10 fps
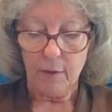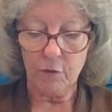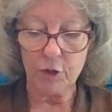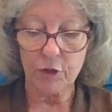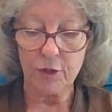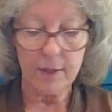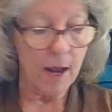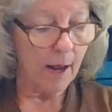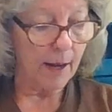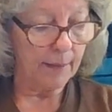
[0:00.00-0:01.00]
Verse
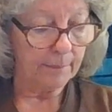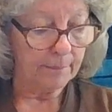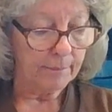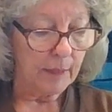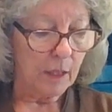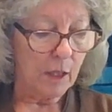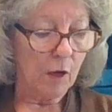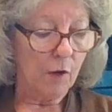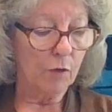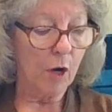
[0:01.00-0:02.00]
9,
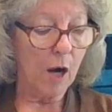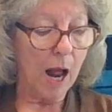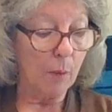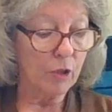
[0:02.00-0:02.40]
for I